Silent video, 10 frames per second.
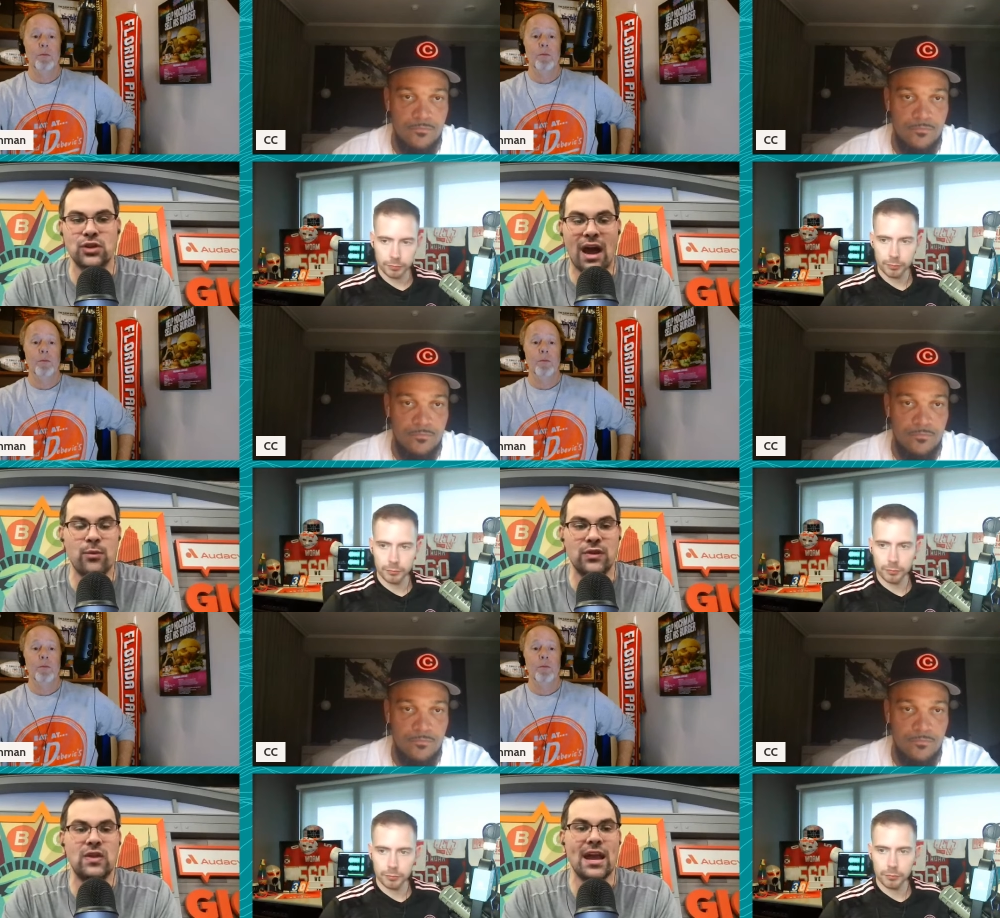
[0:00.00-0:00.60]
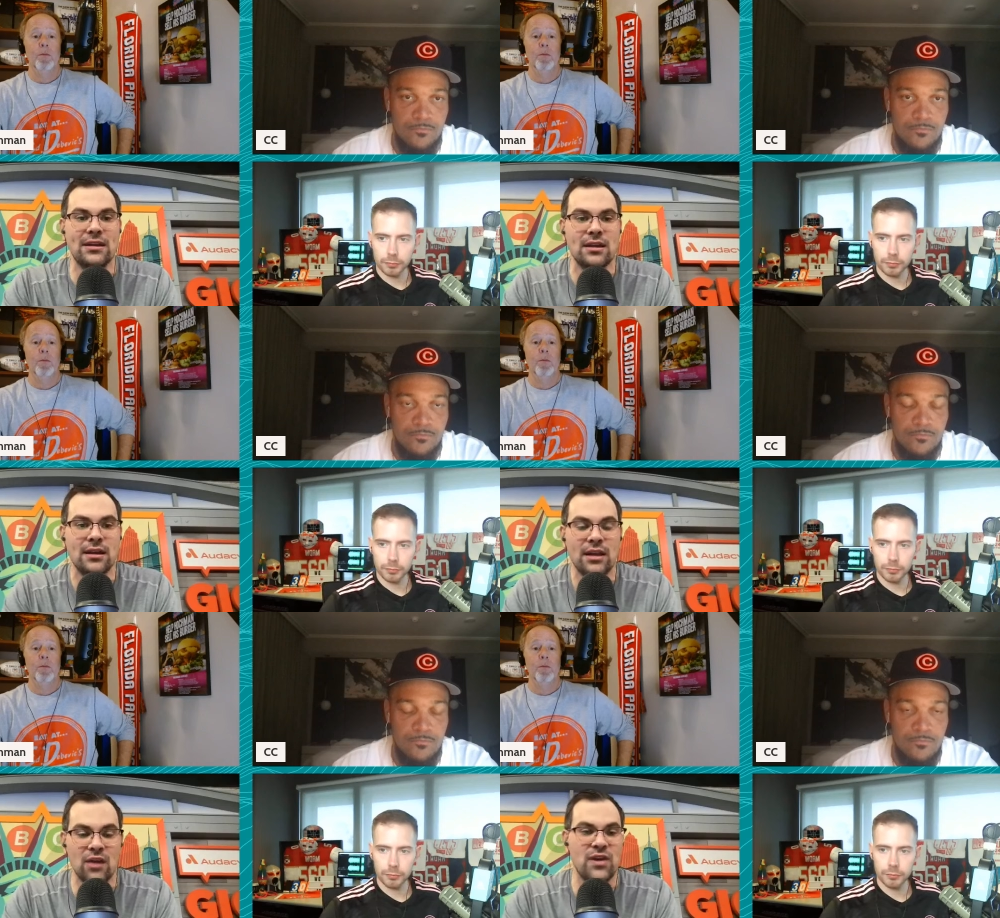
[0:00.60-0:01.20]
Speaker 1: So I would think
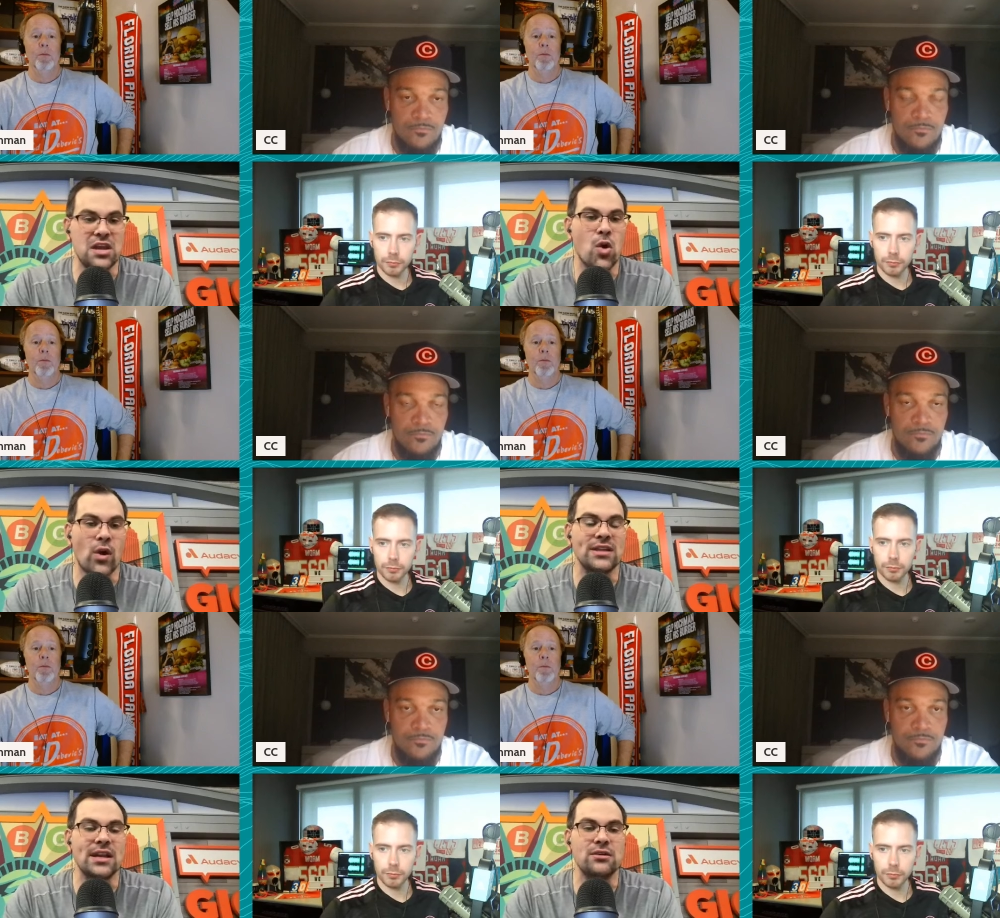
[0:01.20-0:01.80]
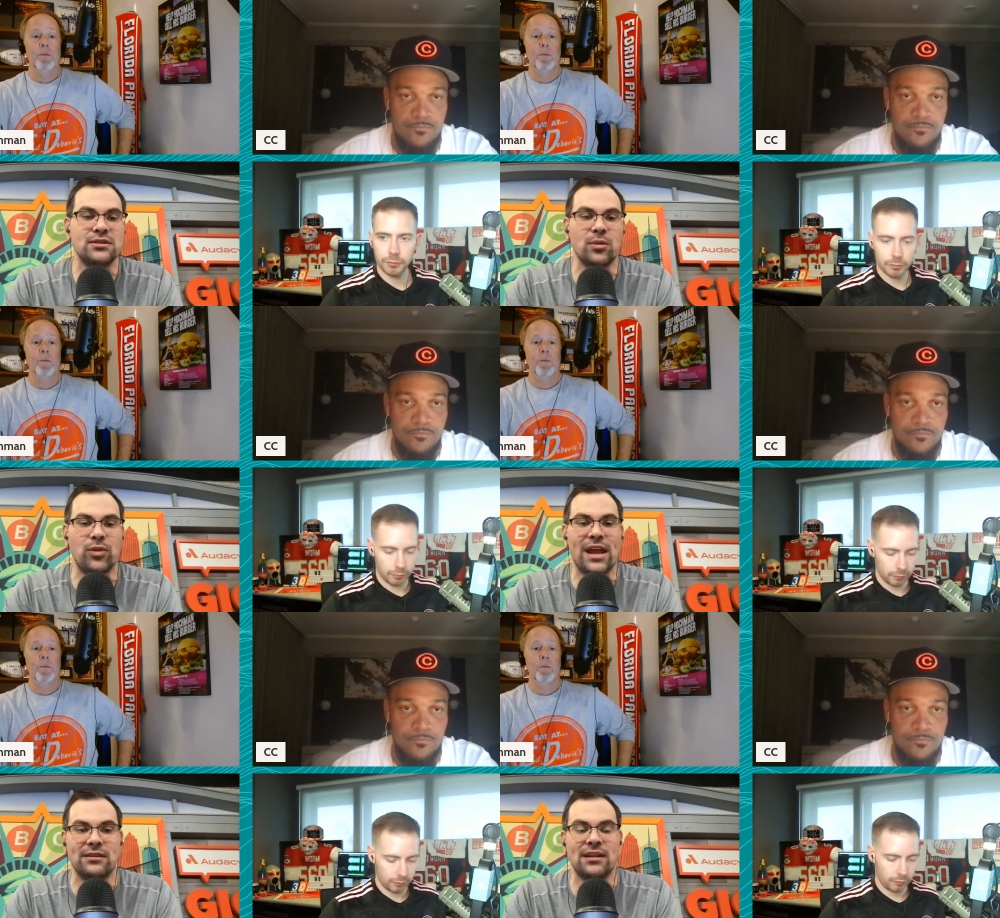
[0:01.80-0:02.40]
if Igor continues to
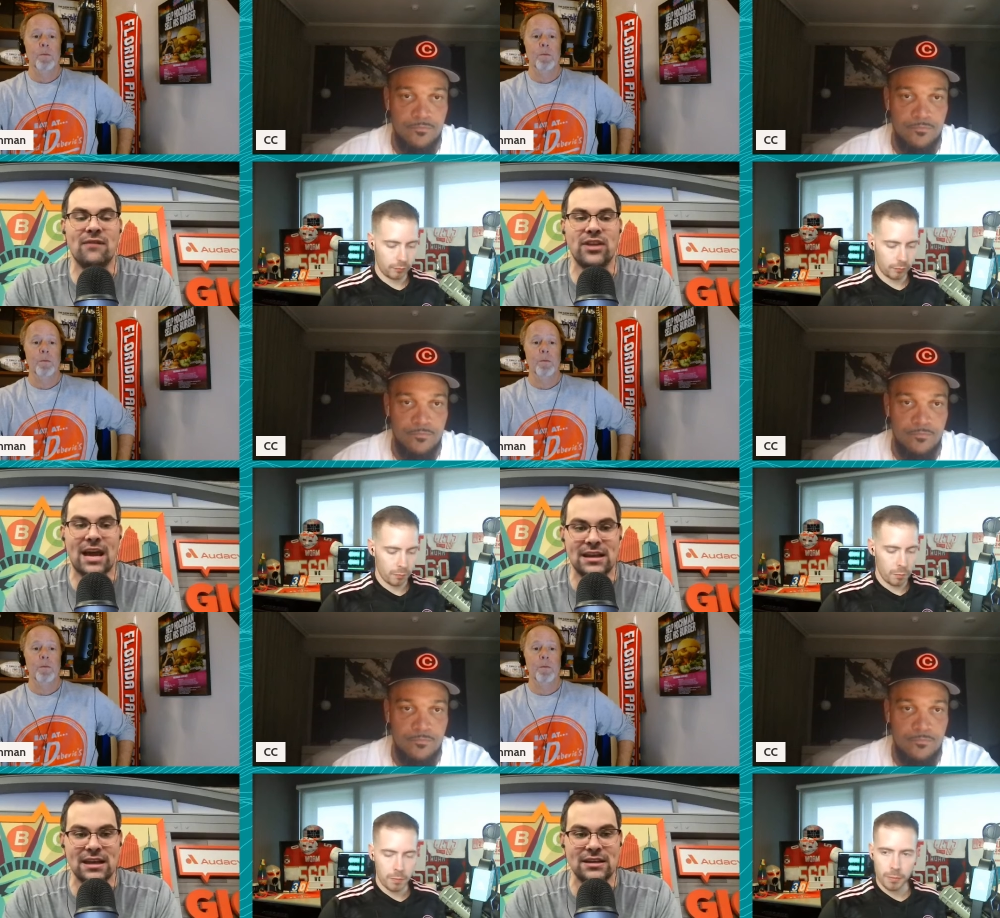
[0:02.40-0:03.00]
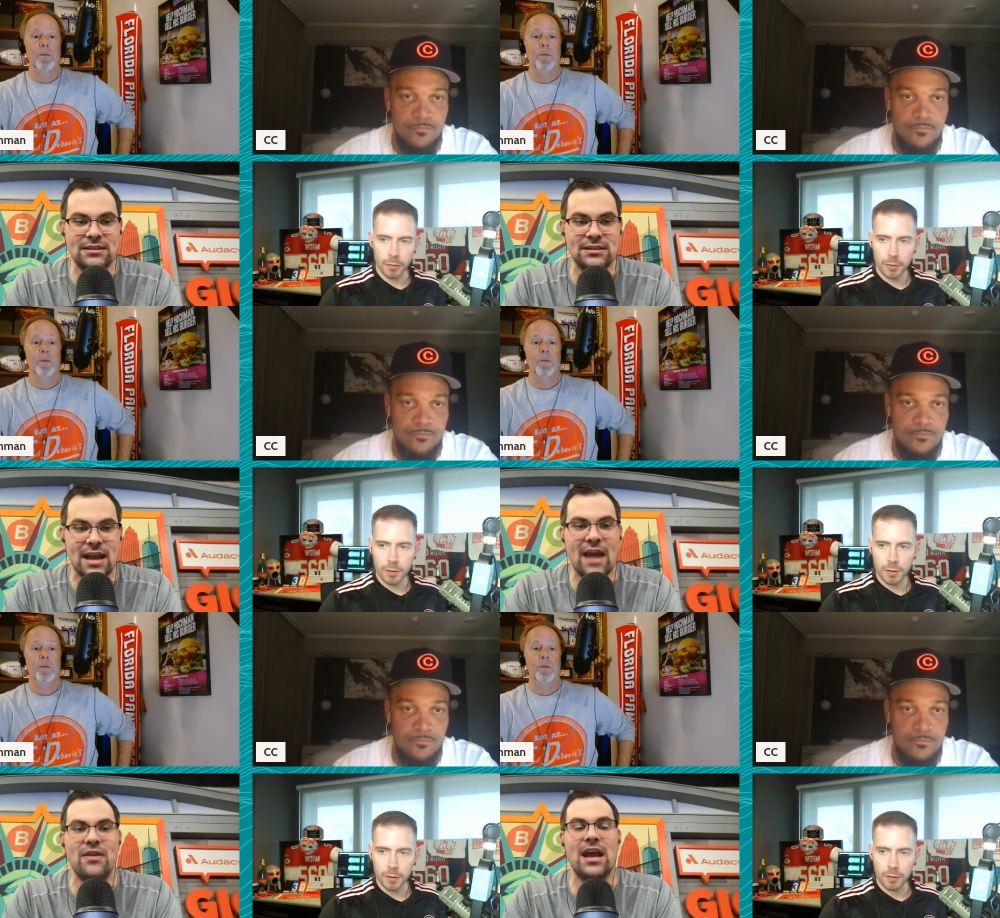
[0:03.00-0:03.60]
play at the level that he is,
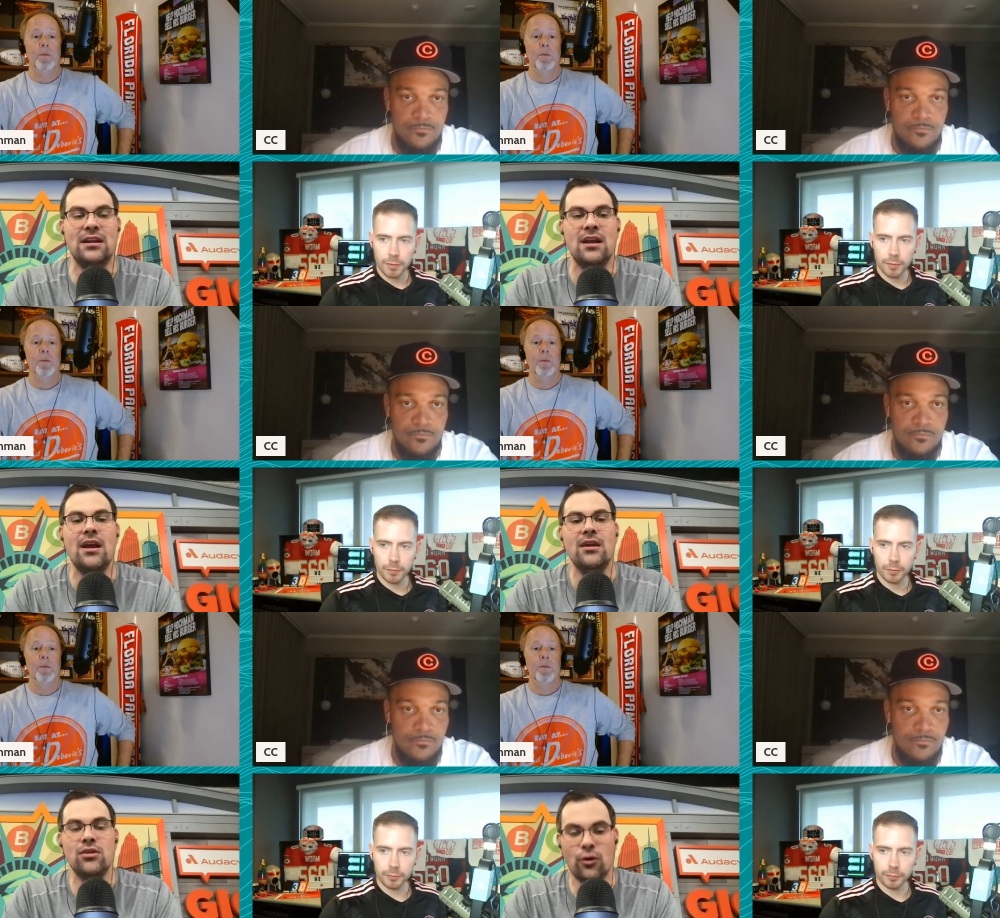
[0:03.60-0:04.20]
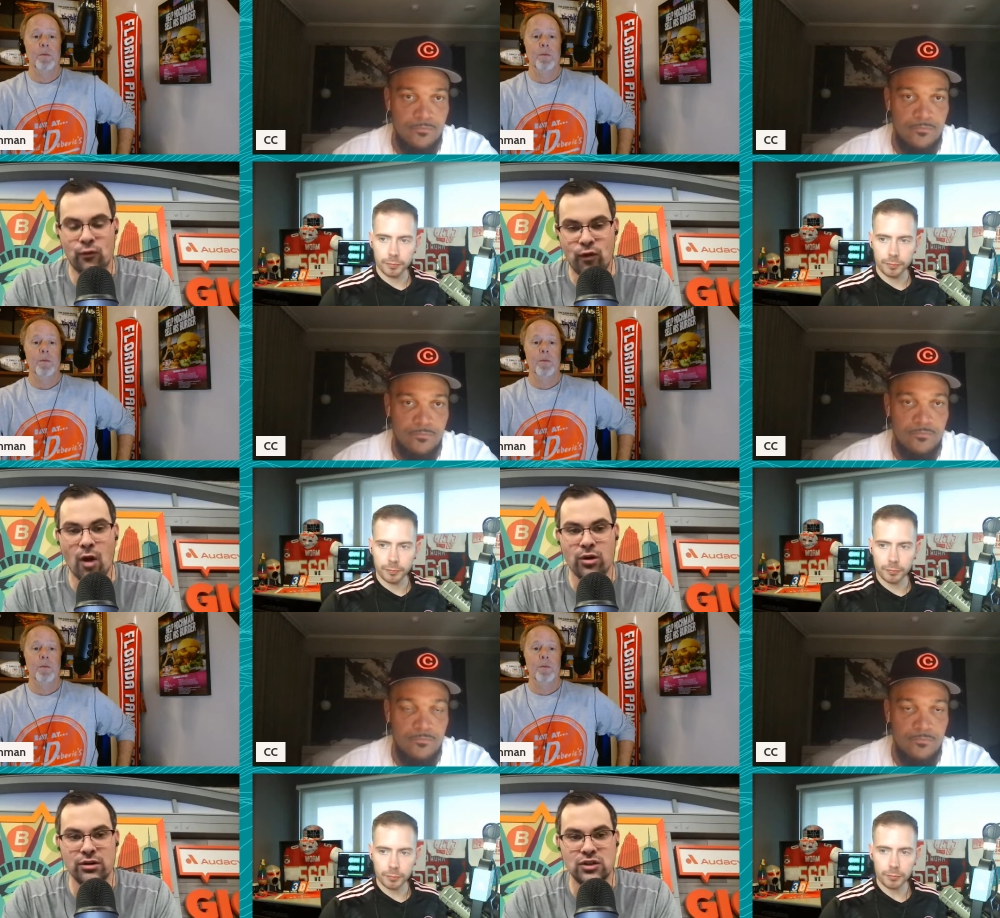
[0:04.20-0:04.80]
and then your
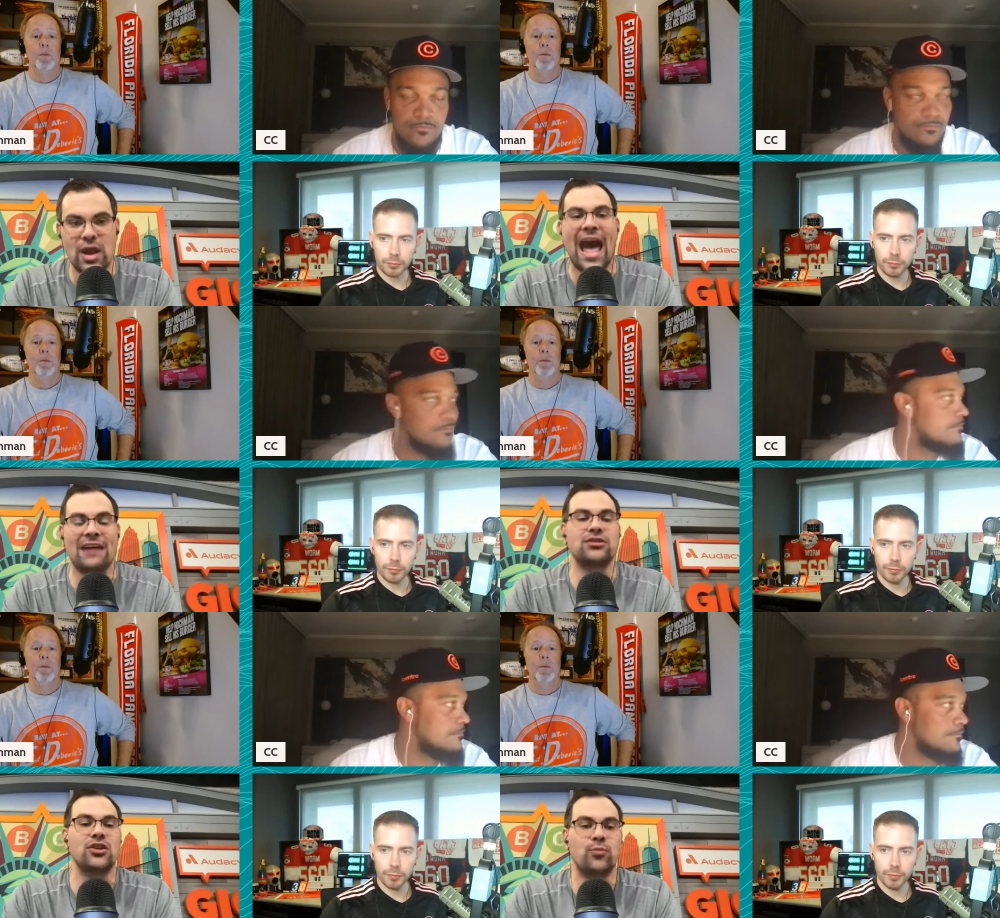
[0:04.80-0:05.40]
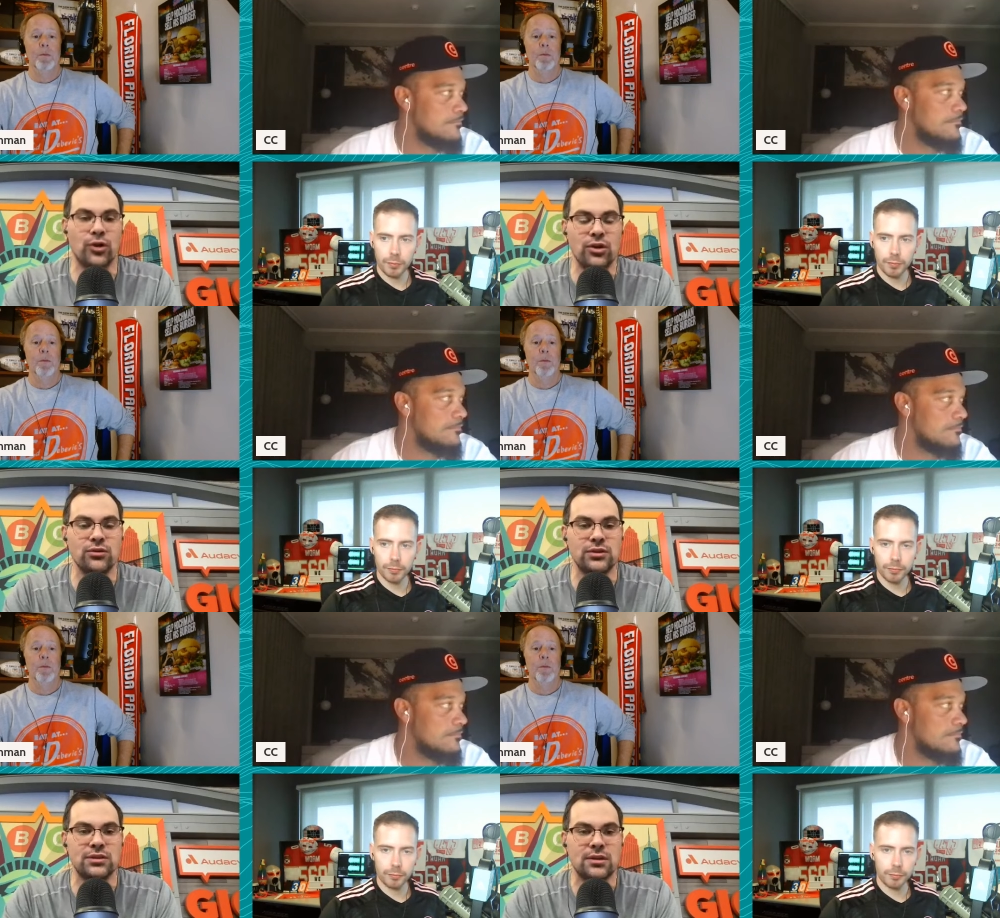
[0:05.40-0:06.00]
forwards actually
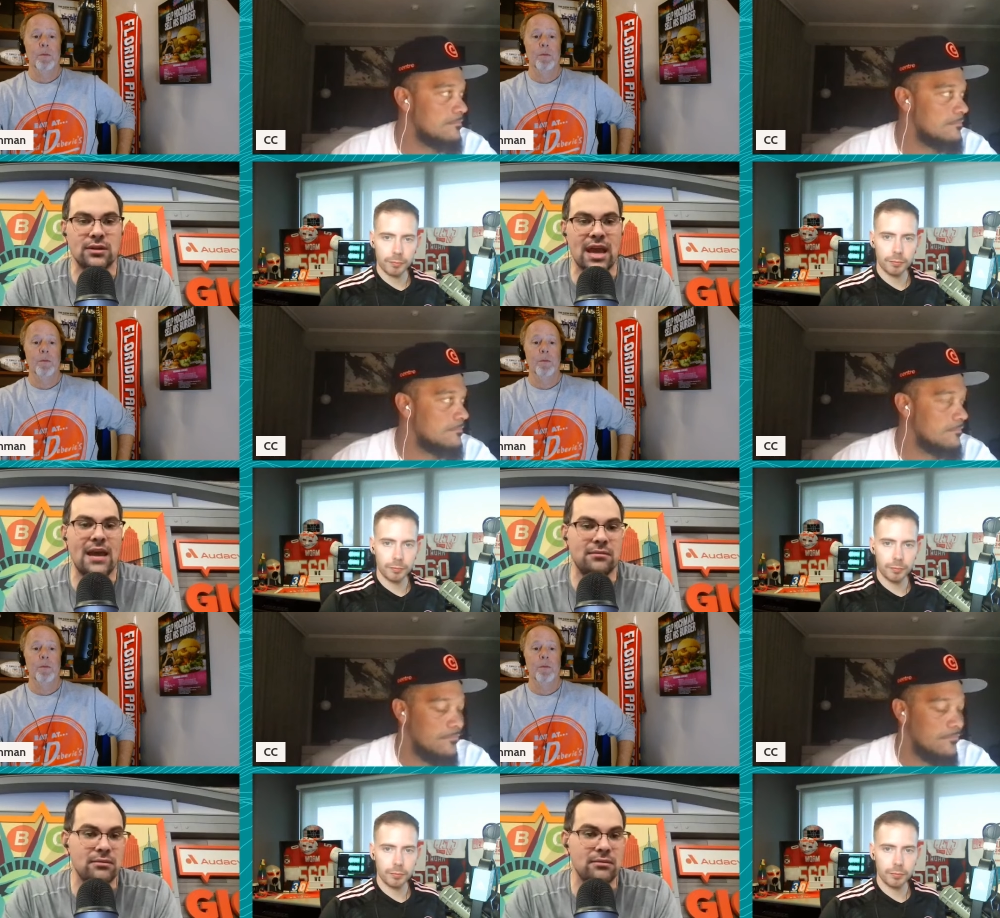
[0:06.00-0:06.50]
produce, then